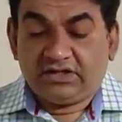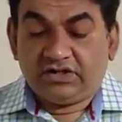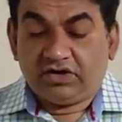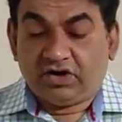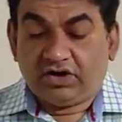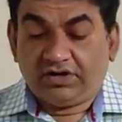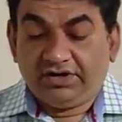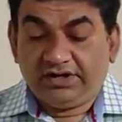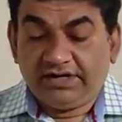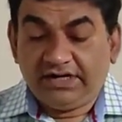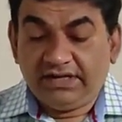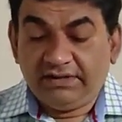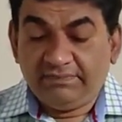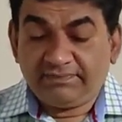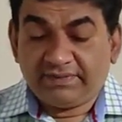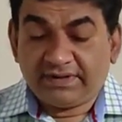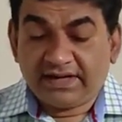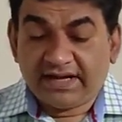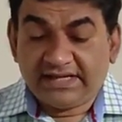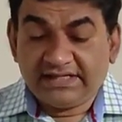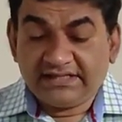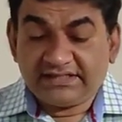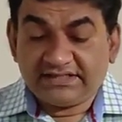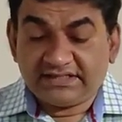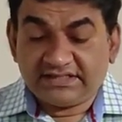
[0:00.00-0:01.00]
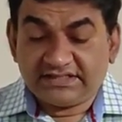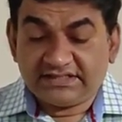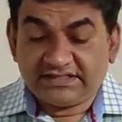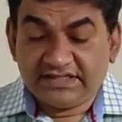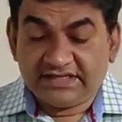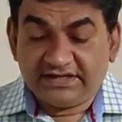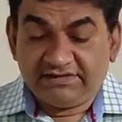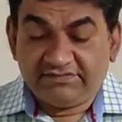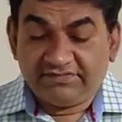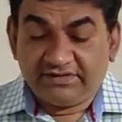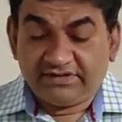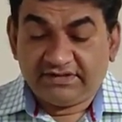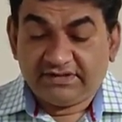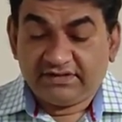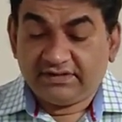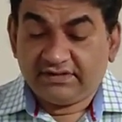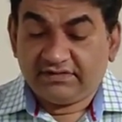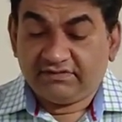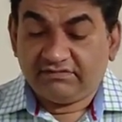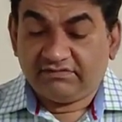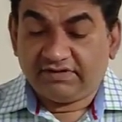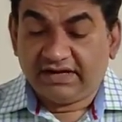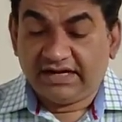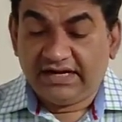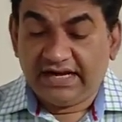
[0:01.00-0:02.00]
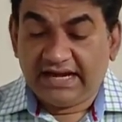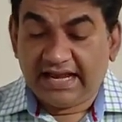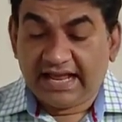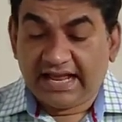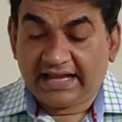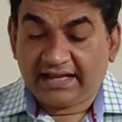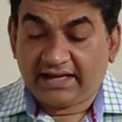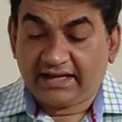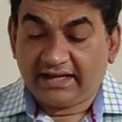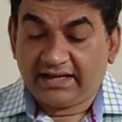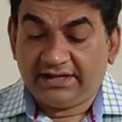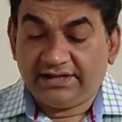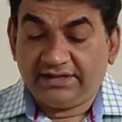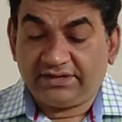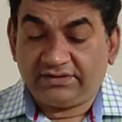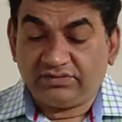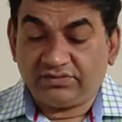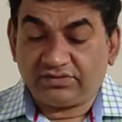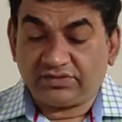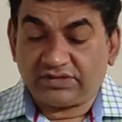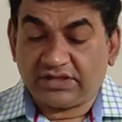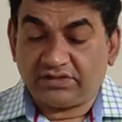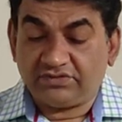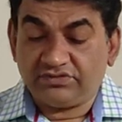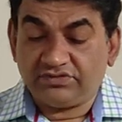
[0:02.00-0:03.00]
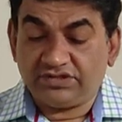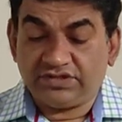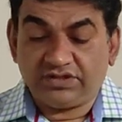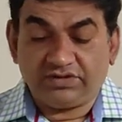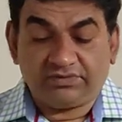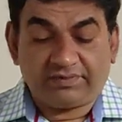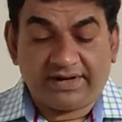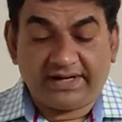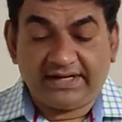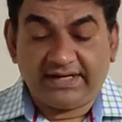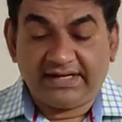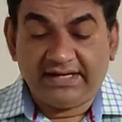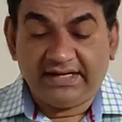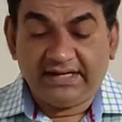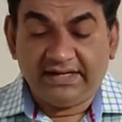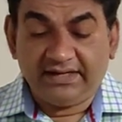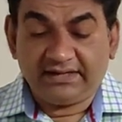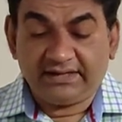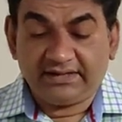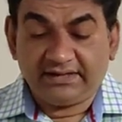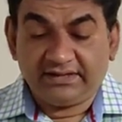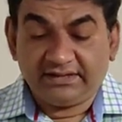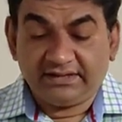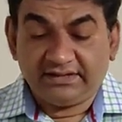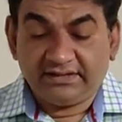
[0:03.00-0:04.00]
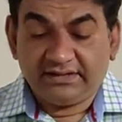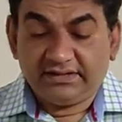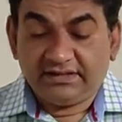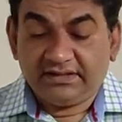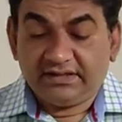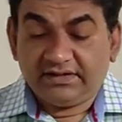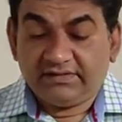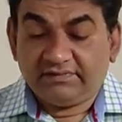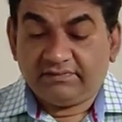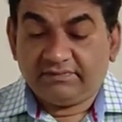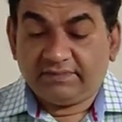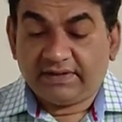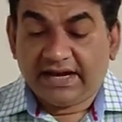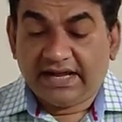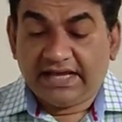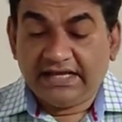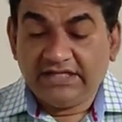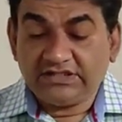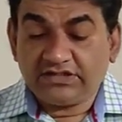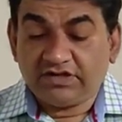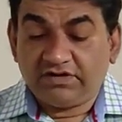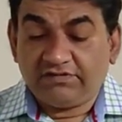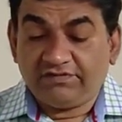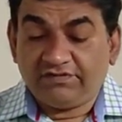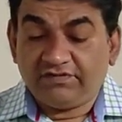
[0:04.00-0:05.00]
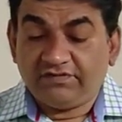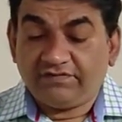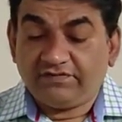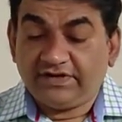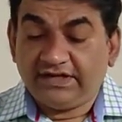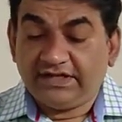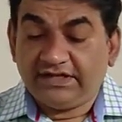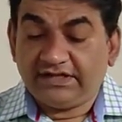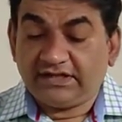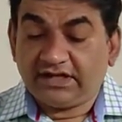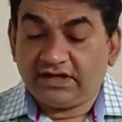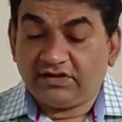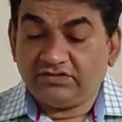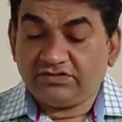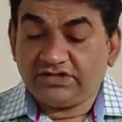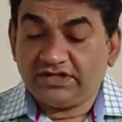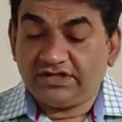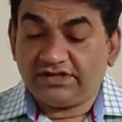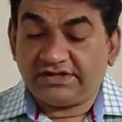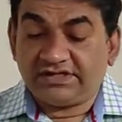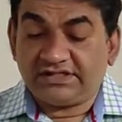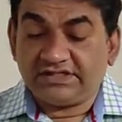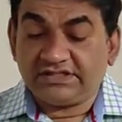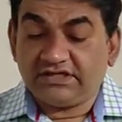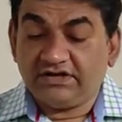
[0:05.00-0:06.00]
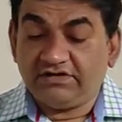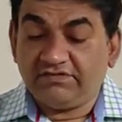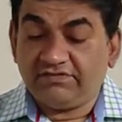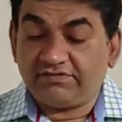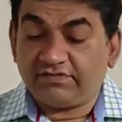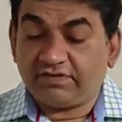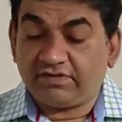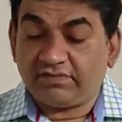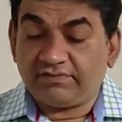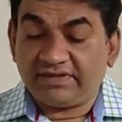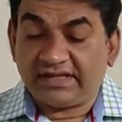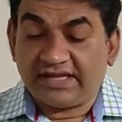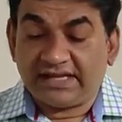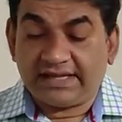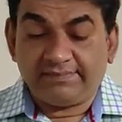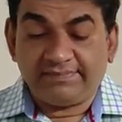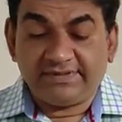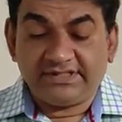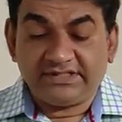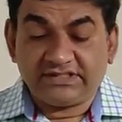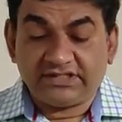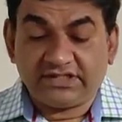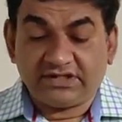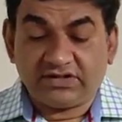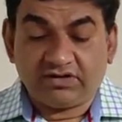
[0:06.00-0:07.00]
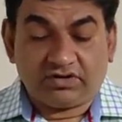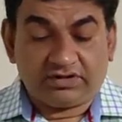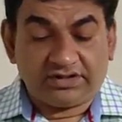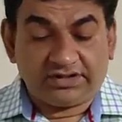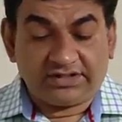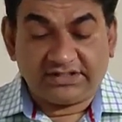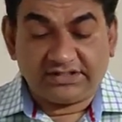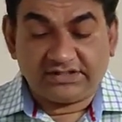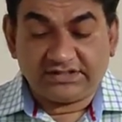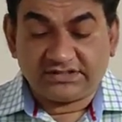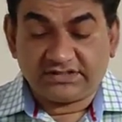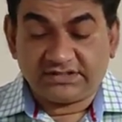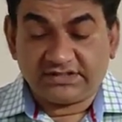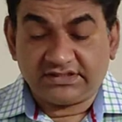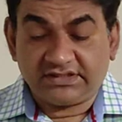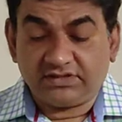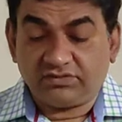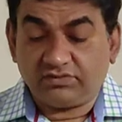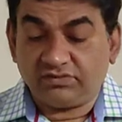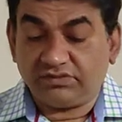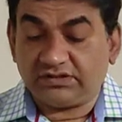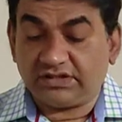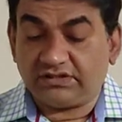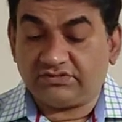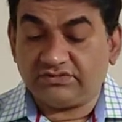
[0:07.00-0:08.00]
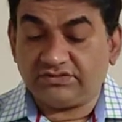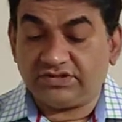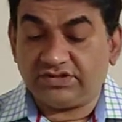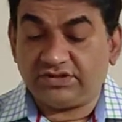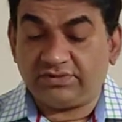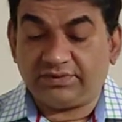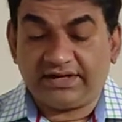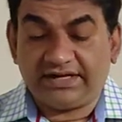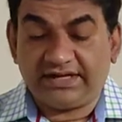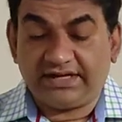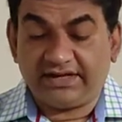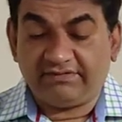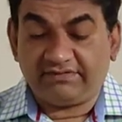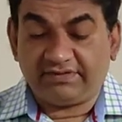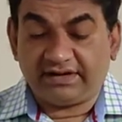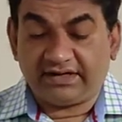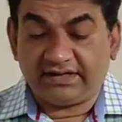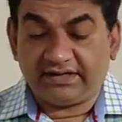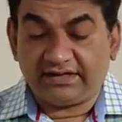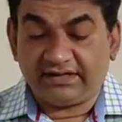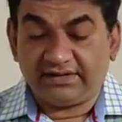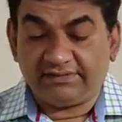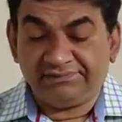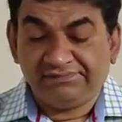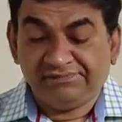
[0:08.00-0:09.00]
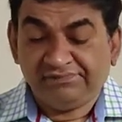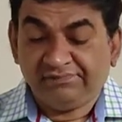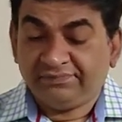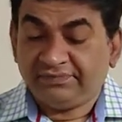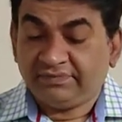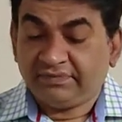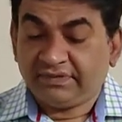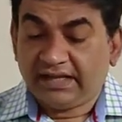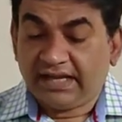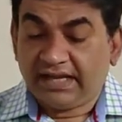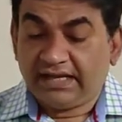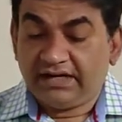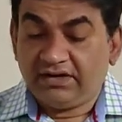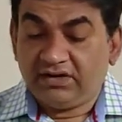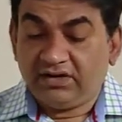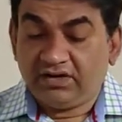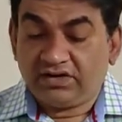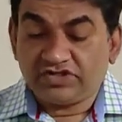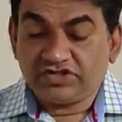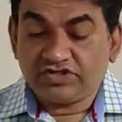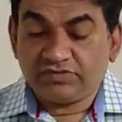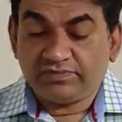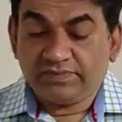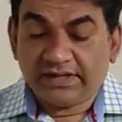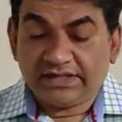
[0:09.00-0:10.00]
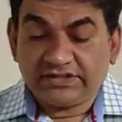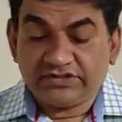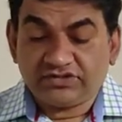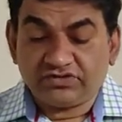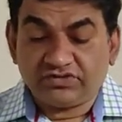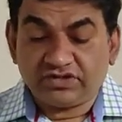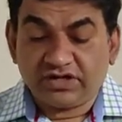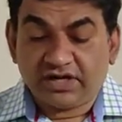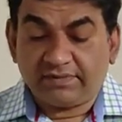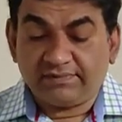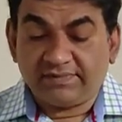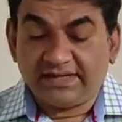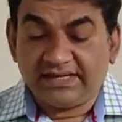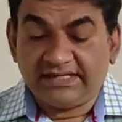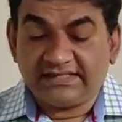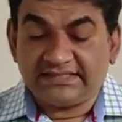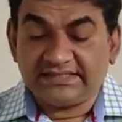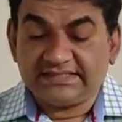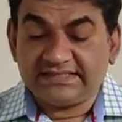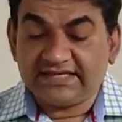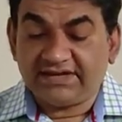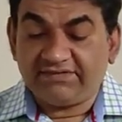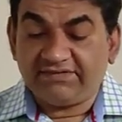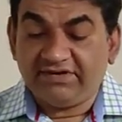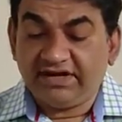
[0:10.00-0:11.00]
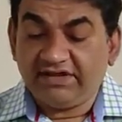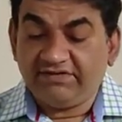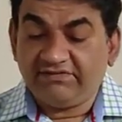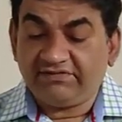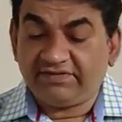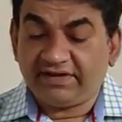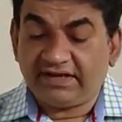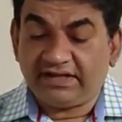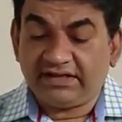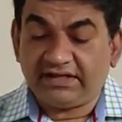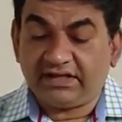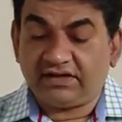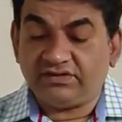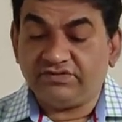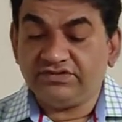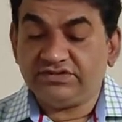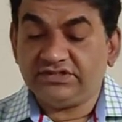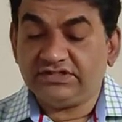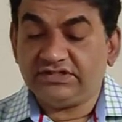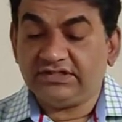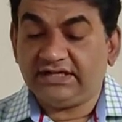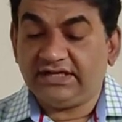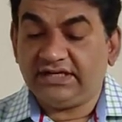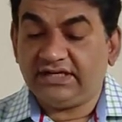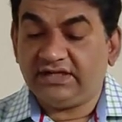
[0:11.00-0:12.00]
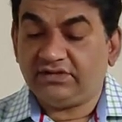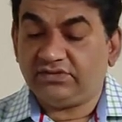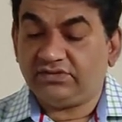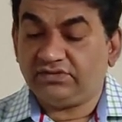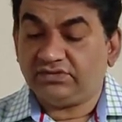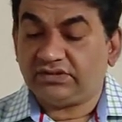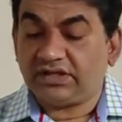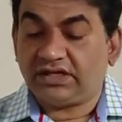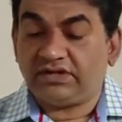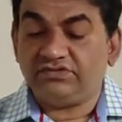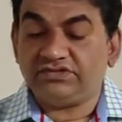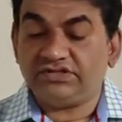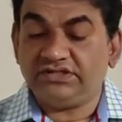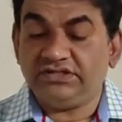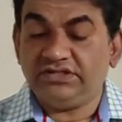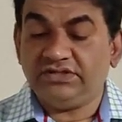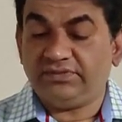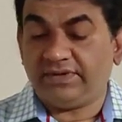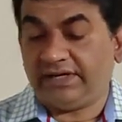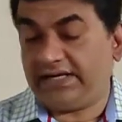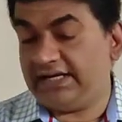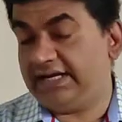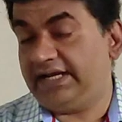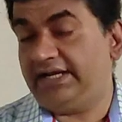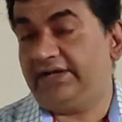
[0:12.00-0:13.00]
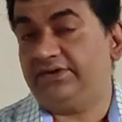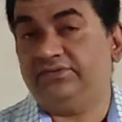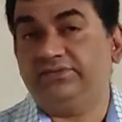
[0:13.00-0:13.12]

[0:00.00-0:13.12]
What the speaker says: Lottery prize received 1 lakh in 2020. Prize of 50,000 received from KBC contest in 2021. And loss by tsunami 75,000 in 2020.